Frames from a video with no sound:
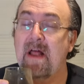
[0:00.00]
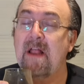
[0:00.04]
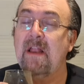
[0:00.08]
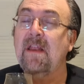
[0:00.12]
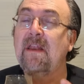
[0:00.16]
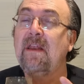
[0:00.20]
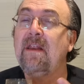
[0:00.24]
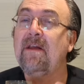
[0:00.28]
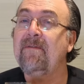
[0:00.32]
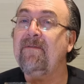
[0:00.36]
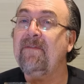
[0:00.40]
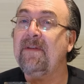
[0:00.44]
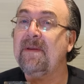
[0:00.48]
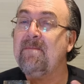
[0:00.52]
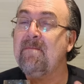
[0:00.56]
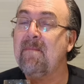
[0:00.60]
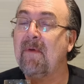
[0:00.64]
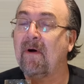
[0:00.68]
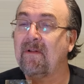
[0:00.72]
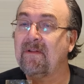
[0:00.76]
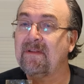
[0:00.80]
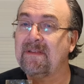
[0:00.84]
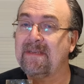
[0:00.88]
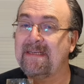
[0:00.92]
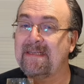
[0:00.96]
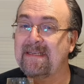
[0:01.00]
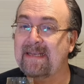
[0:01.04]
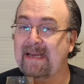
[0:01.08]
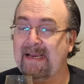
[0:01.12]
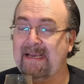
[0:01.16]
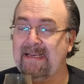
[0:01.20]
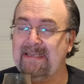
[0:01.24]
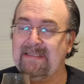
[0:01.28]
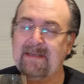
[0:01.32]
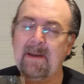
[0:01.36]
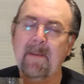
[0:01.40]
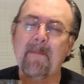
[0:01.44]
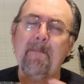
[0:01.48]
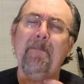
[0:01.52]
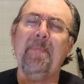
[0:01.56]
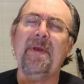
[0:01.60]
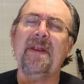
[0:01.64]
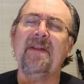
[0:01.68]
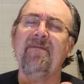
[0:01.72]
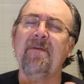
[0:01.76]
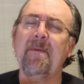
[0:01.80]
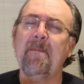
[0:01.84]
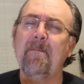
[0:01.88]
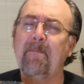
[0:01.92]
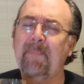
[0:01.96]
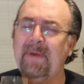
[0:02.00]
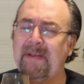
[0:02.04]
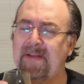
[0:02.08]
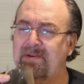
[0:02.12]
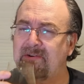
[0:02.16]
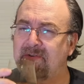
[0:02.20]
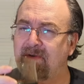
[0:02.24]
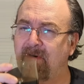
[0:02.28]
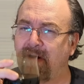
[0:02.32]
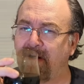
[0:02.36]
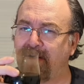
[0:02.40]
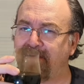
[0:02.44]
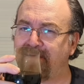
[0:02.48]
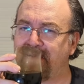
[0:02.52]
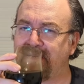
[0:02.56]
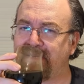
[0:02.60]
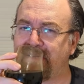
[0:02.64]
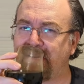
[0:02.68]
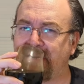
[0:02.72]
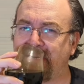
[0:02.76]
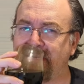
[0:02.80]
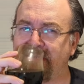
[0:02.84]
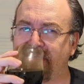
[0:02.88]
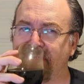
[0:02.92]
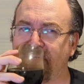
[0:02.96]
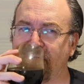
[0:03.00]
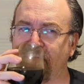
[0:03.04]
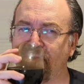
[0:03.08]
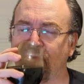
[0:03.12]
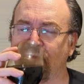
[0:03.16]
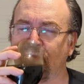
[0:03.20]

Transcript: lovely malty taste, a bit of a bitter aftertaste,